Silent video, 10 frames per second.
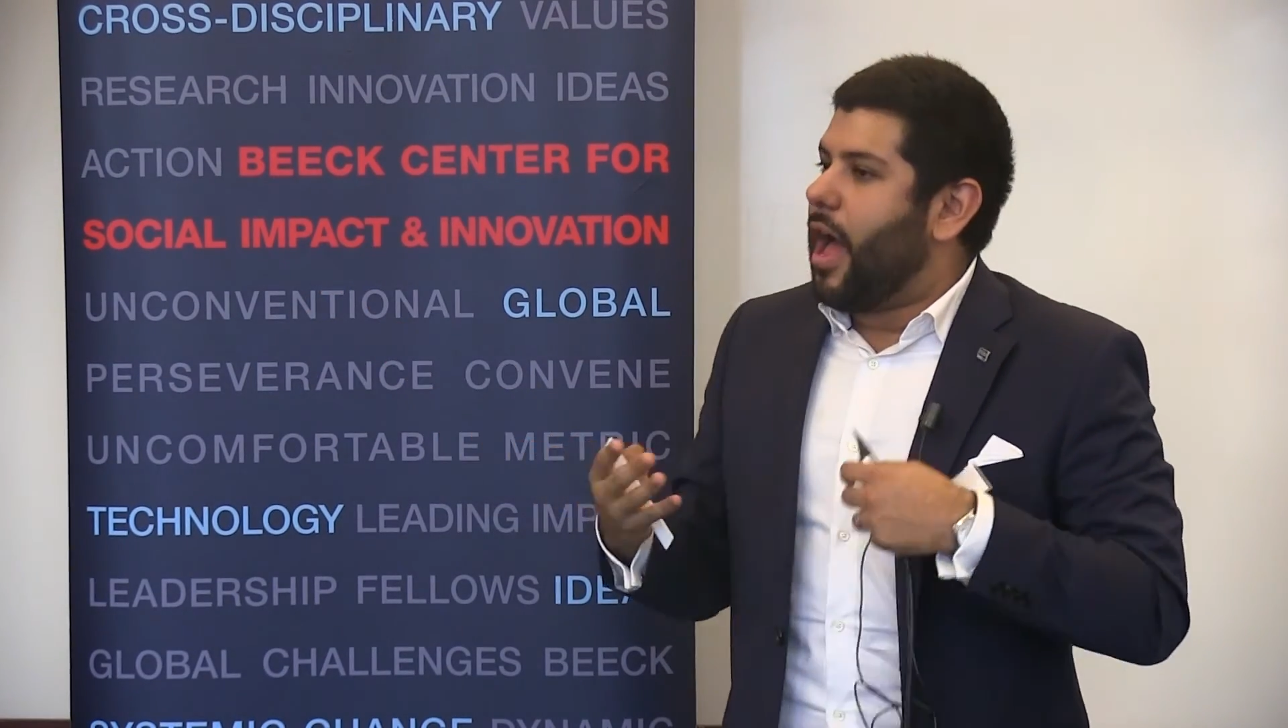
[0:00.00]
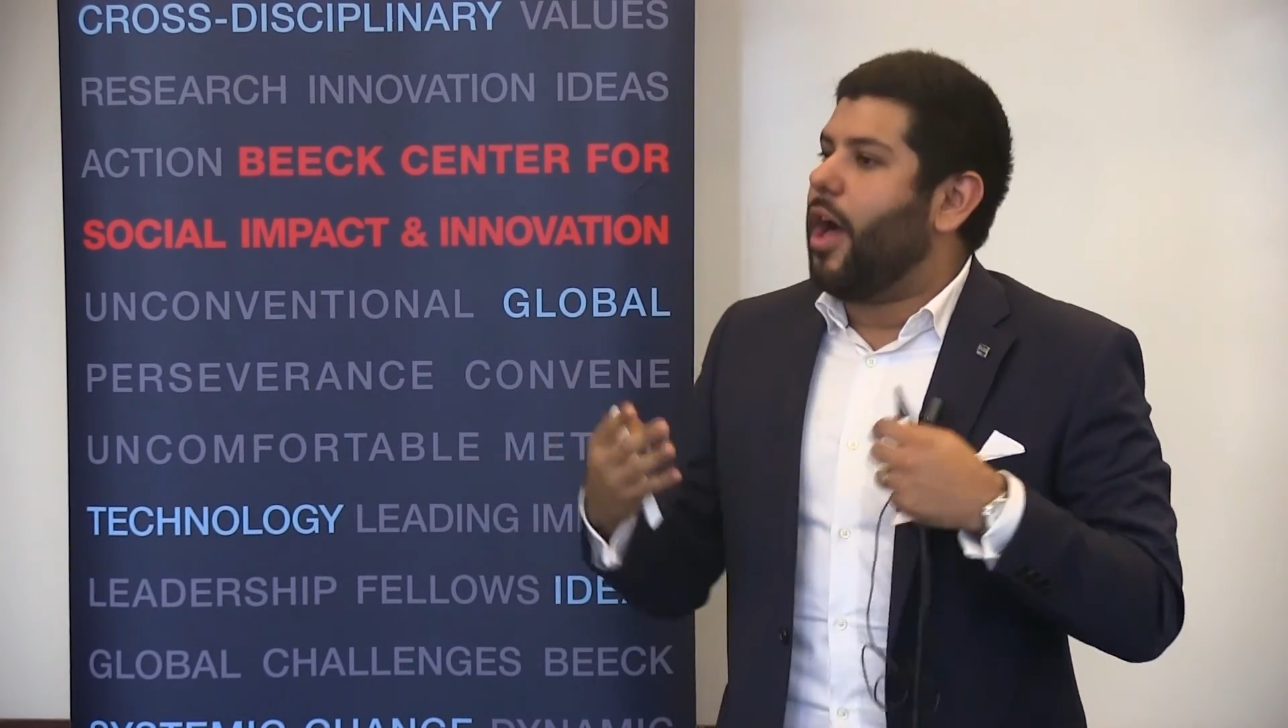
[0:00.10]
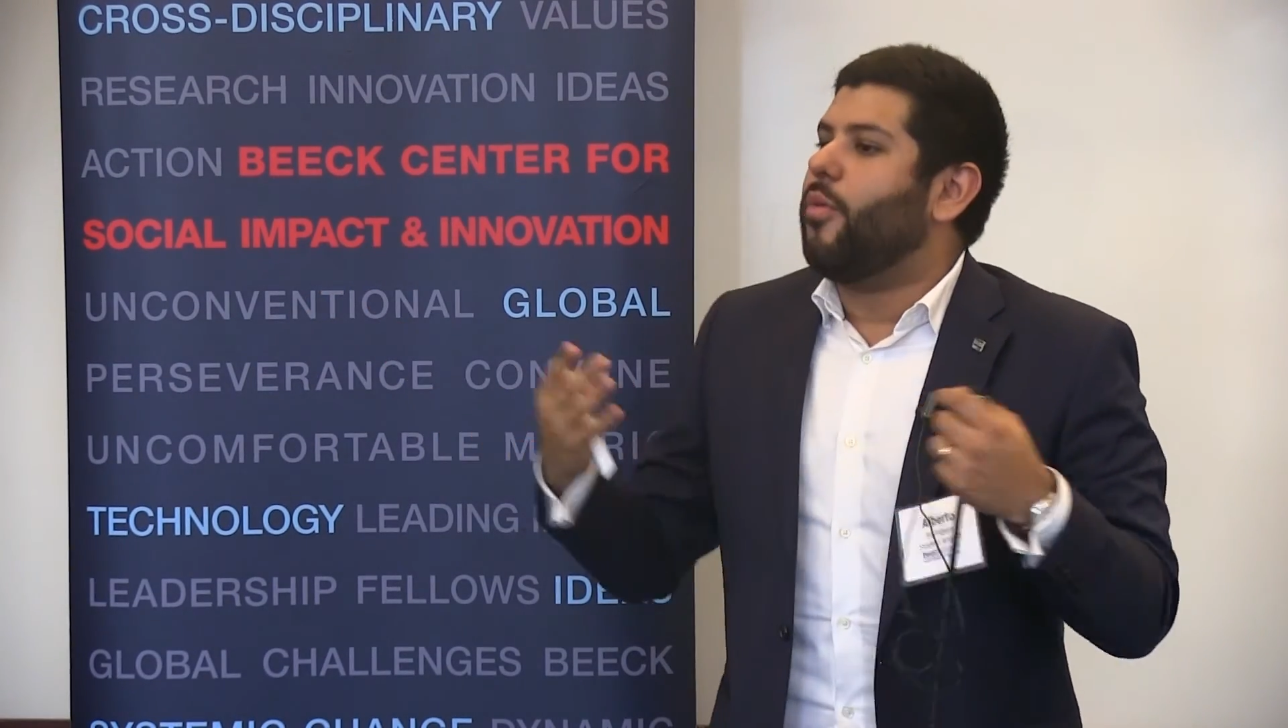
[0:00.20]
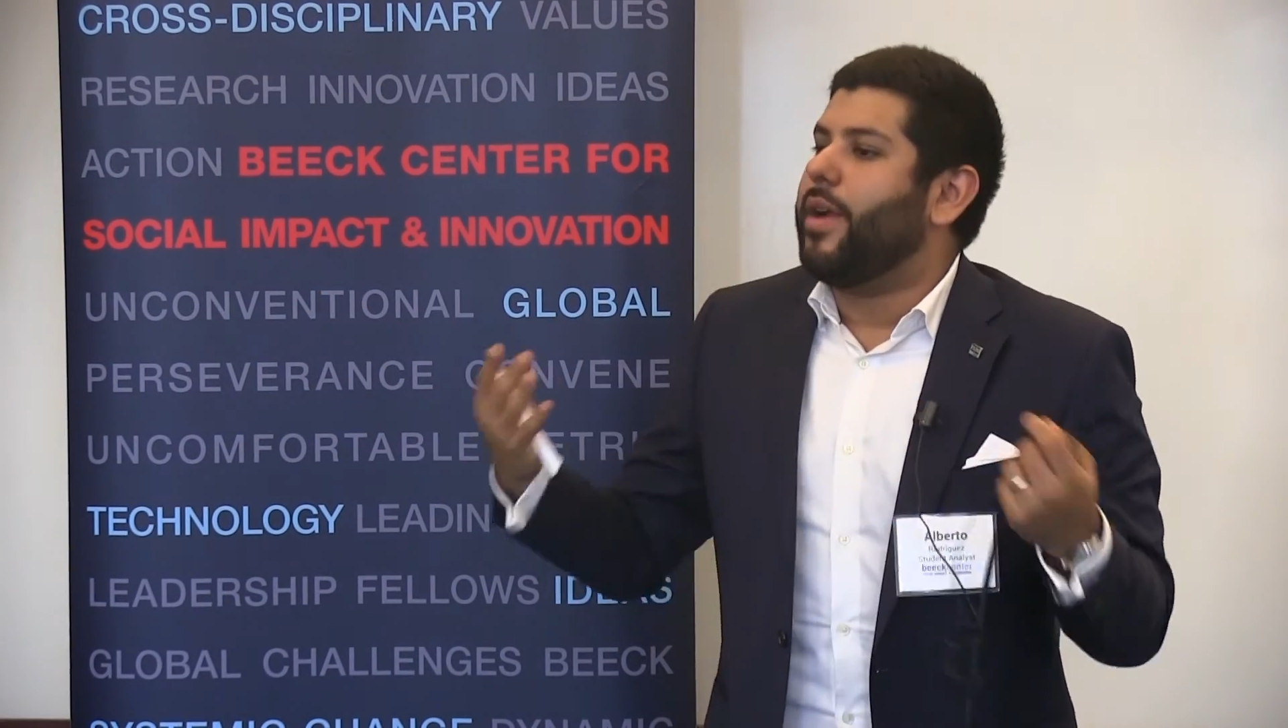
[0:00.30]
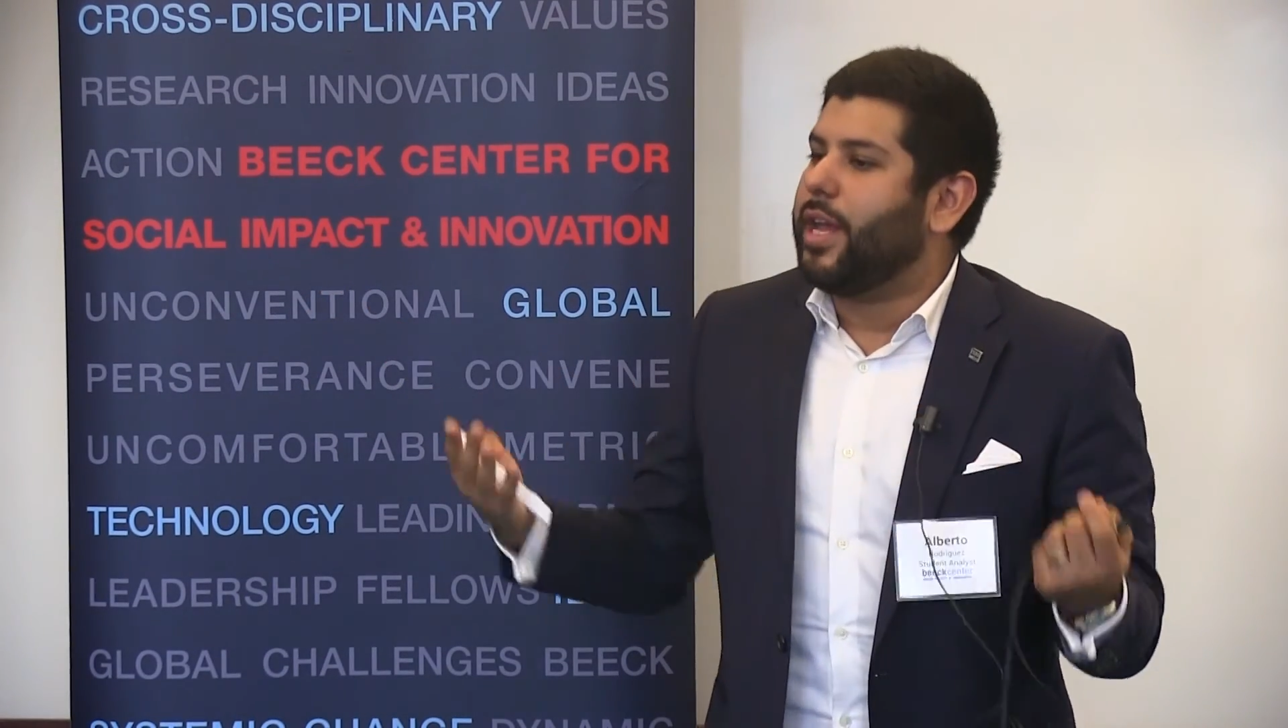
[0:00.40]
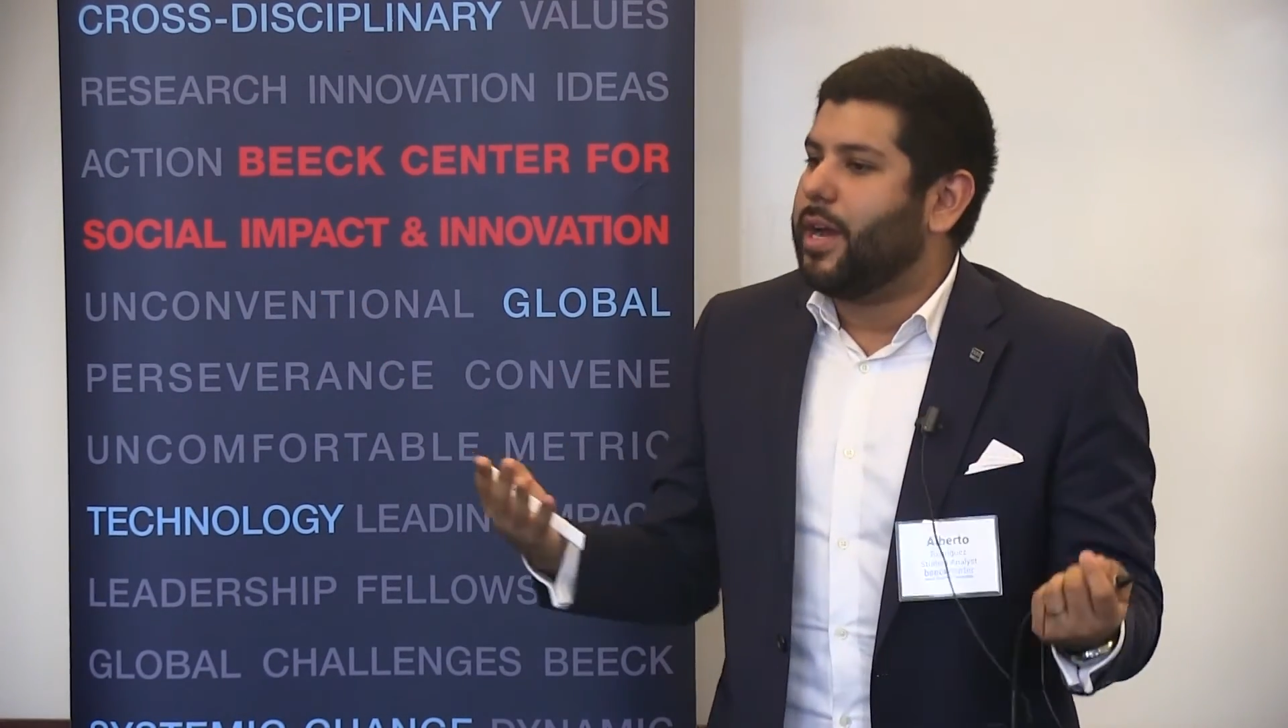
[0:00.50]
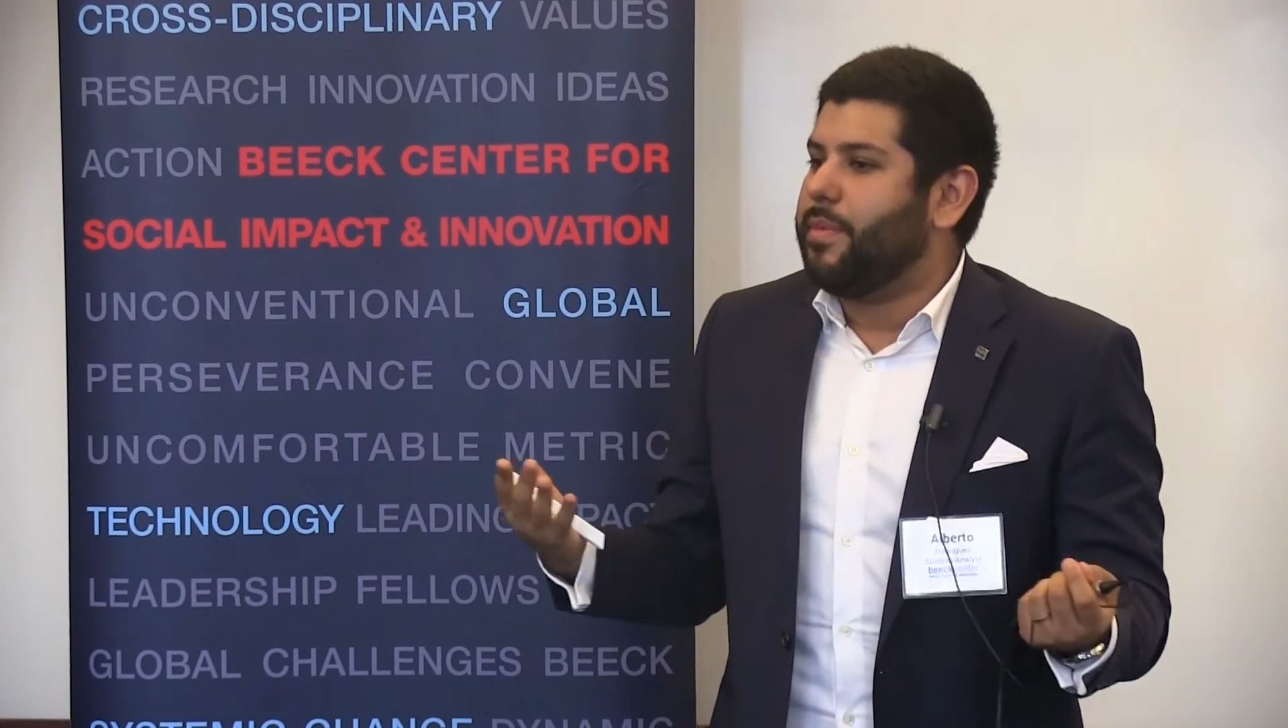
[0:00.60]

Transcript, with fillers: already